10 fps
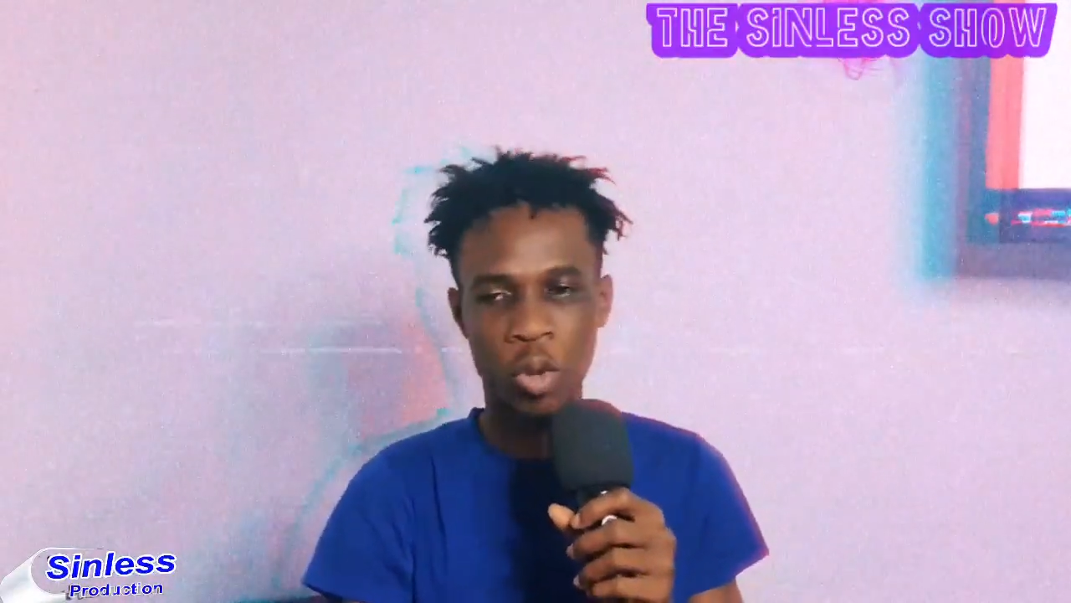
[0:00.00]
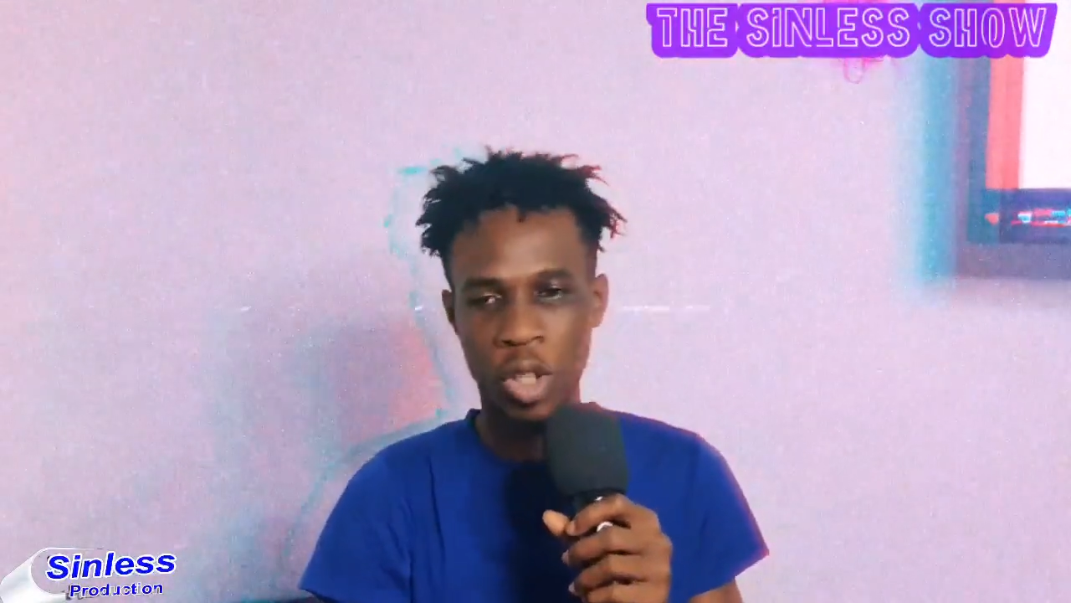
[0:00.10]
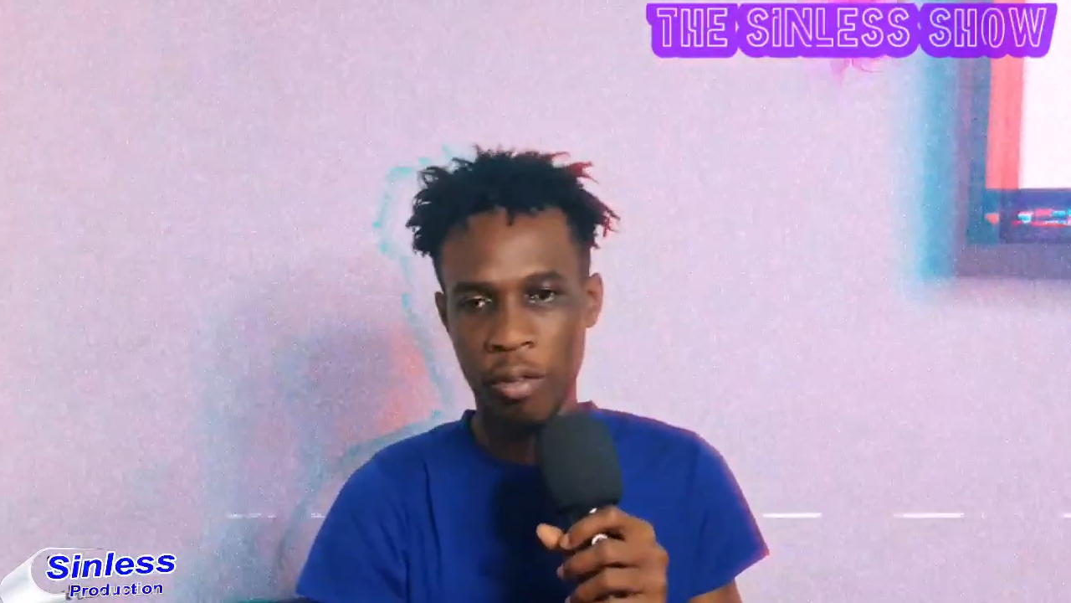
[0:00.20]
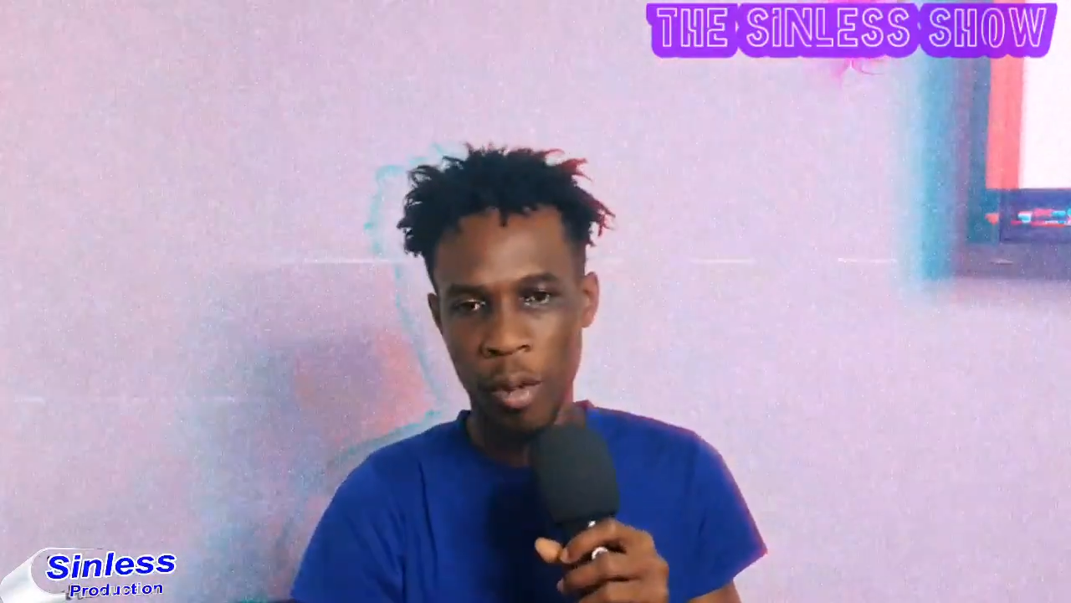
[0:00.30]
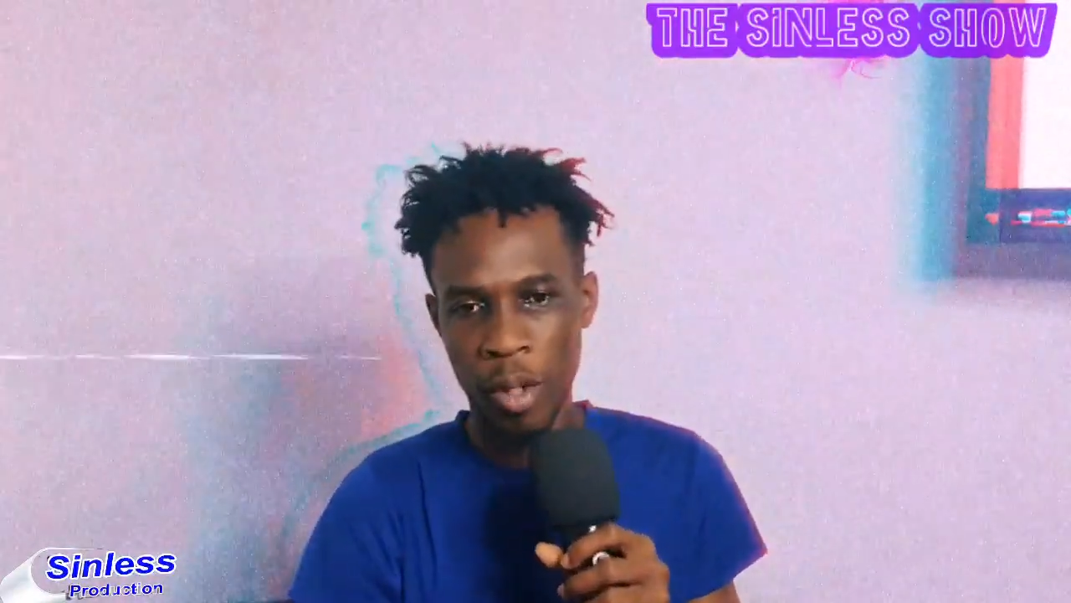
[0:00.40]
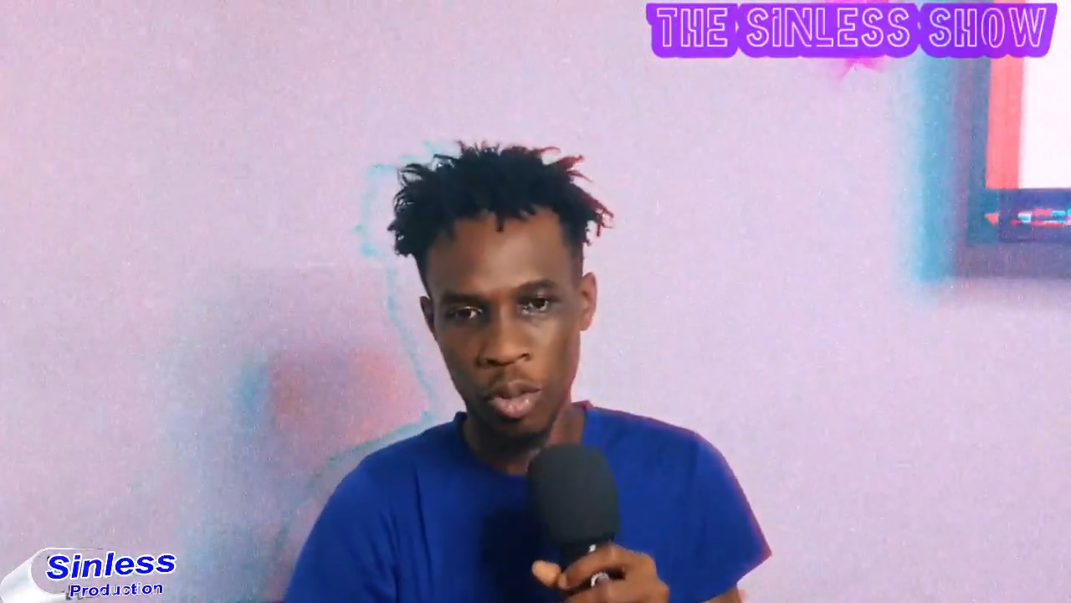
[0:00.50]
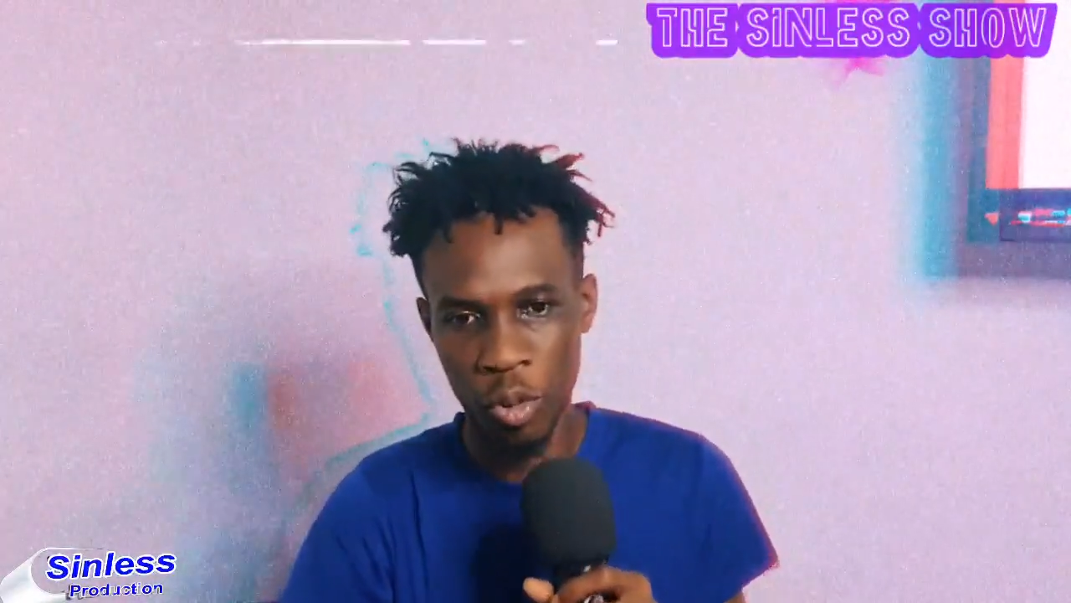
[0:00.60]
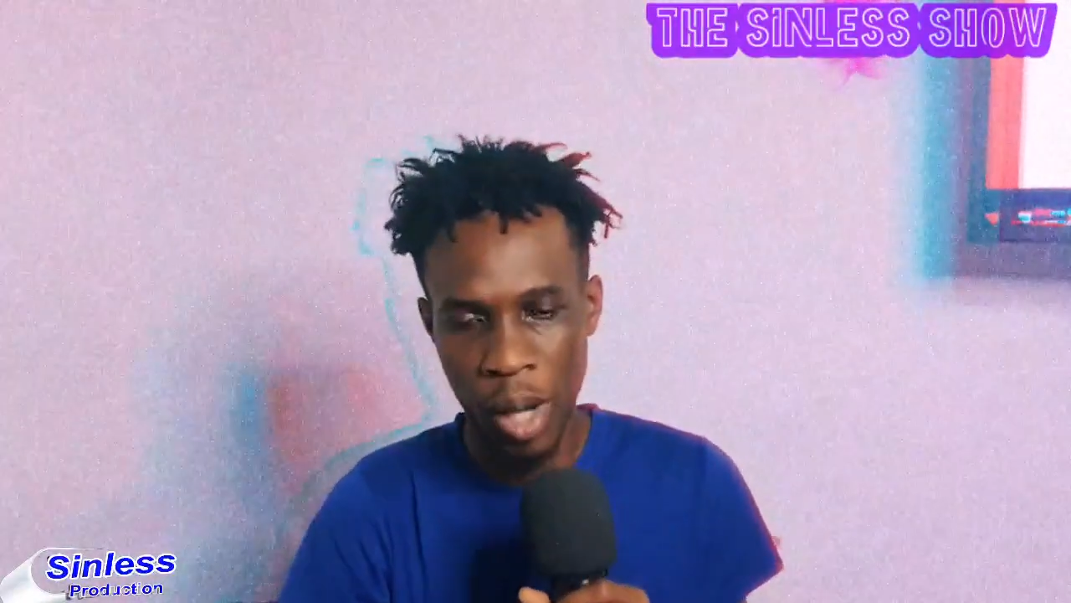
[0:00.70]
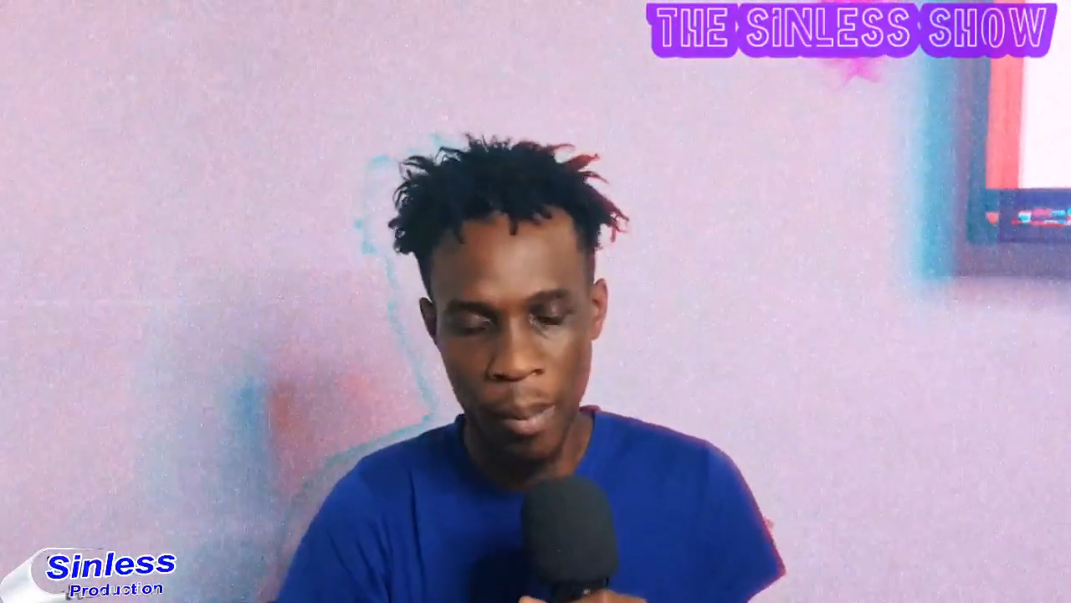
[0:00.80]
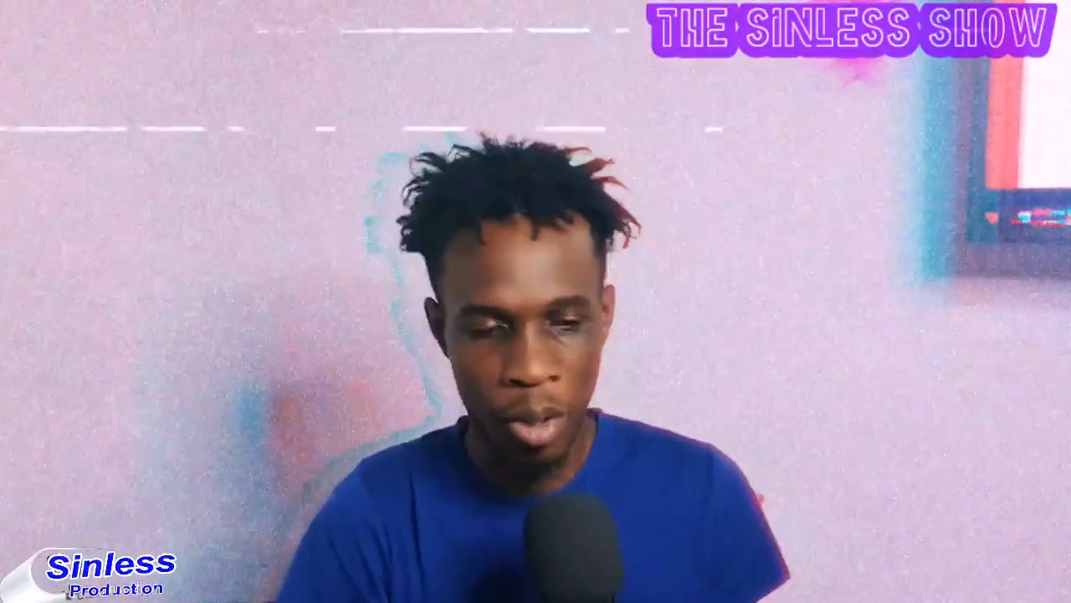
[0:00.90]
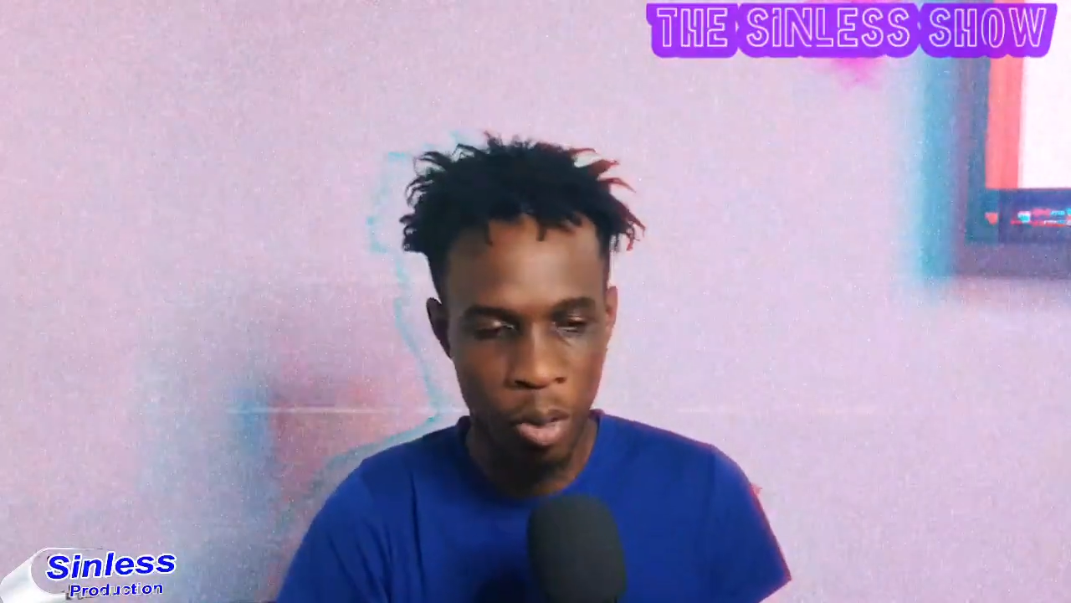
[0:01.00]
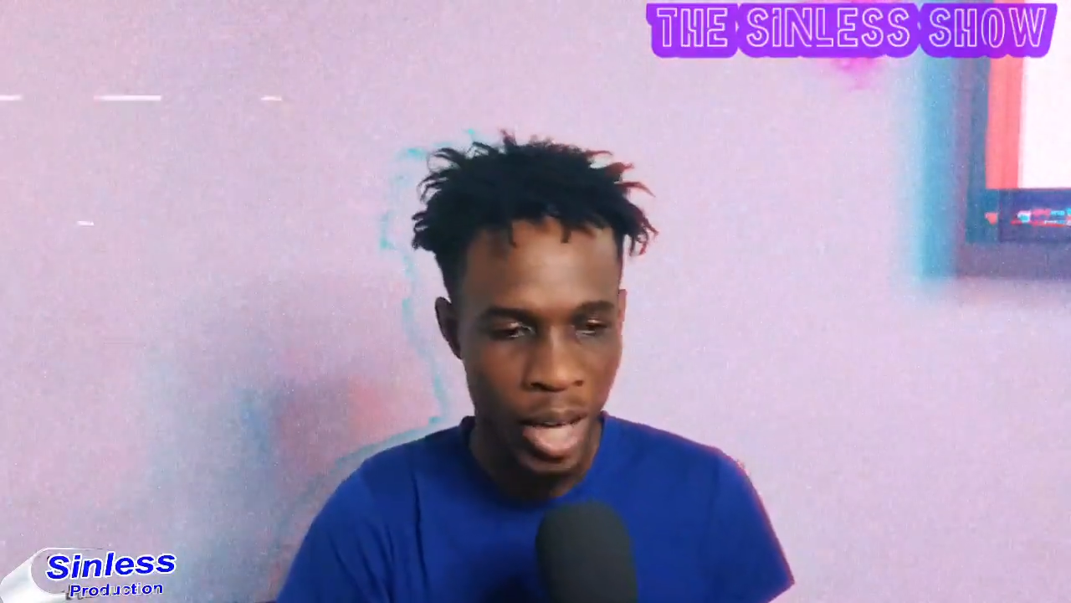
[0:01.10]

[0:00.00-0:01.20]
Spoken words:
have to be great